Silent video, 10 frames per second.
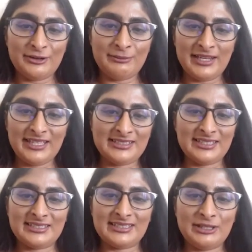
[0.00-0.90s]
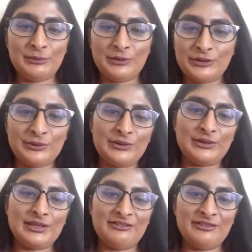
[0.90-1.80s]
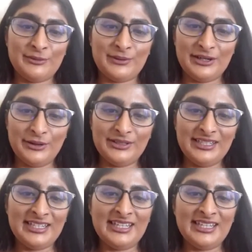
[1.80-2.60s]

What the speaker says: places that you'll never feel alone.